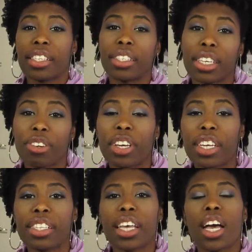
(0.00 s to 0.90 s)

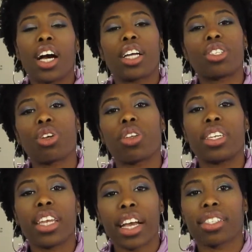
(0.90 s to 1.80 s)
series. Until
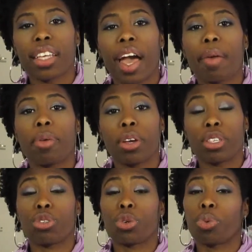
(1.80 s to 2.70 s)
next time, here
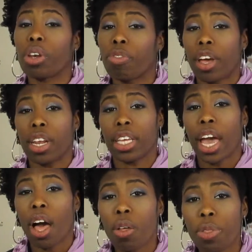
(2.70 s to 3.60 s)
is to redefining
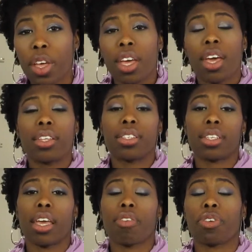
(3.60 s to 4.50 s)
health and
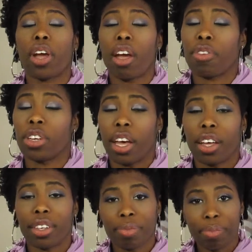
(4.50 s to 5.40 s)
staying forever
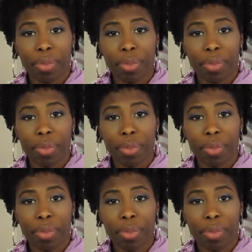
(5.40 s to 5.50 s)
young.